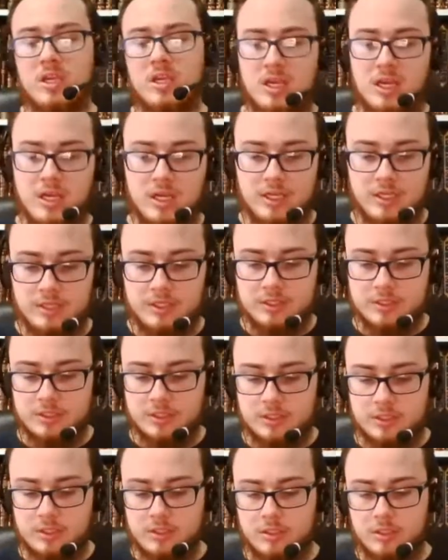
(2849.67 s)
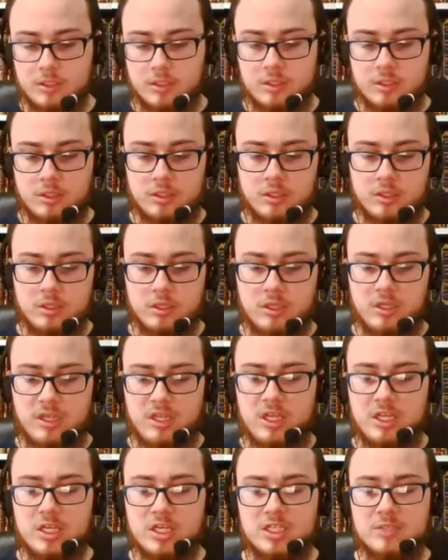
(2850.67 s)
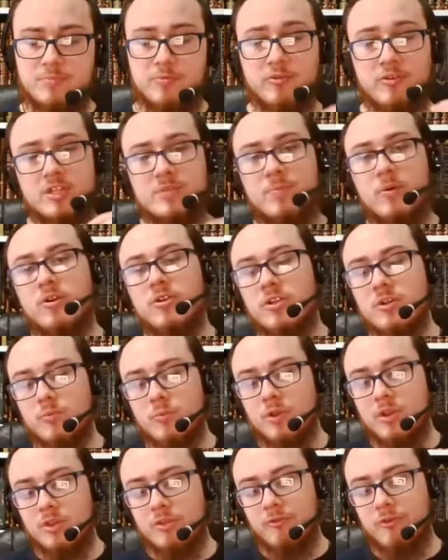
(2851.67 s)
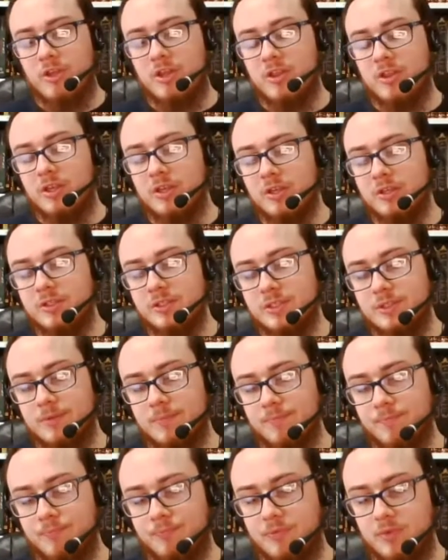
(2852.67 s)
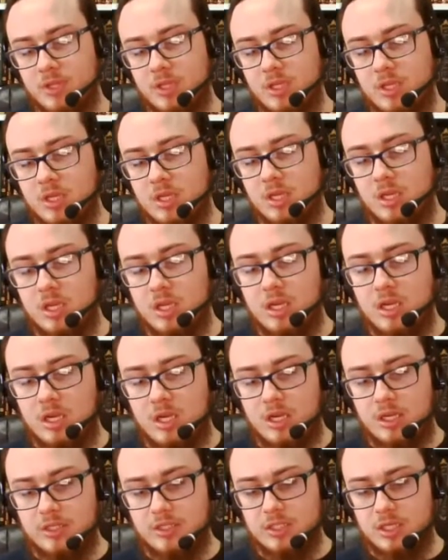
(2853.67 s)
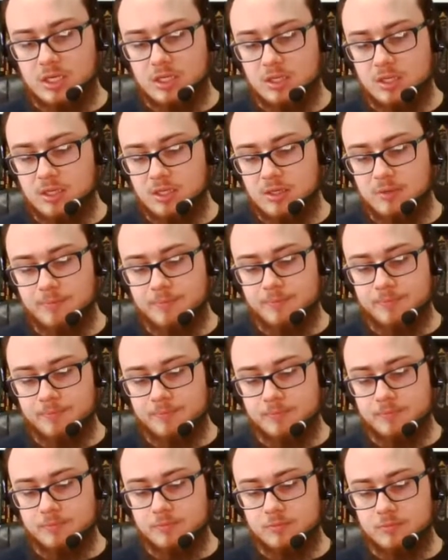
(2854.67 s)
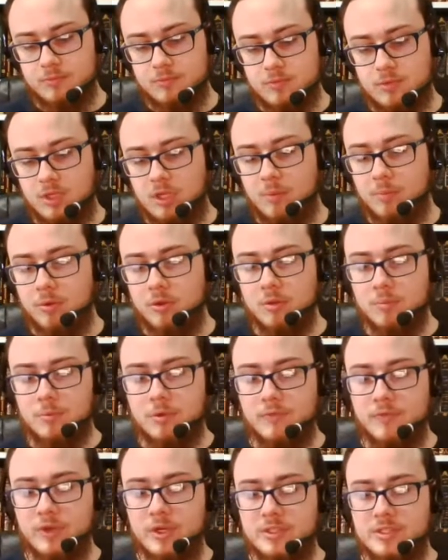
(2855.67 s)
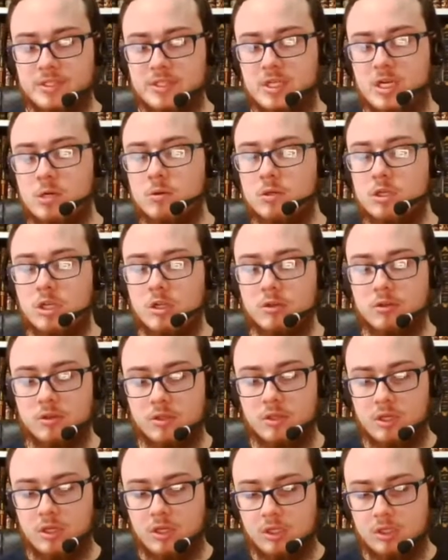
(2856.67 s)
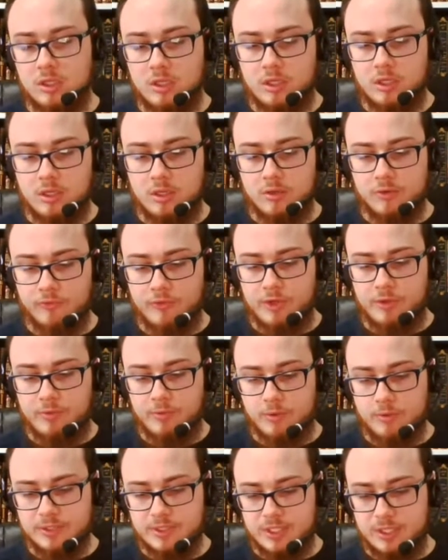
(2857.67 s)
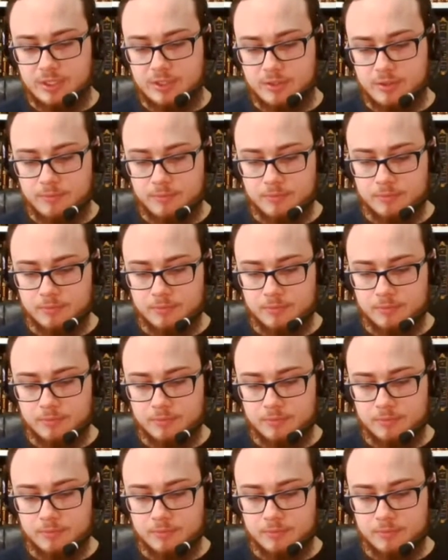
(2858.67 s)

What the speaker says: And he responded with three things. And I'll pull up the verses now and I'll read what was said.